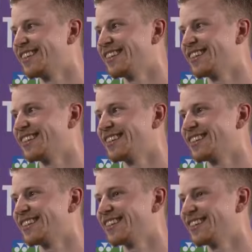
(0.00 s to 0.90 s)

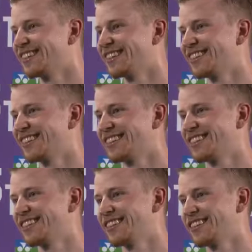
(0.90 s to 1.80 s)

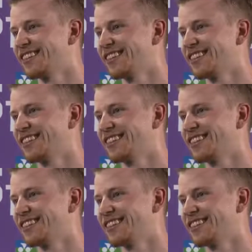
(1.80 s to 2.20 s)
This person isn't speaking.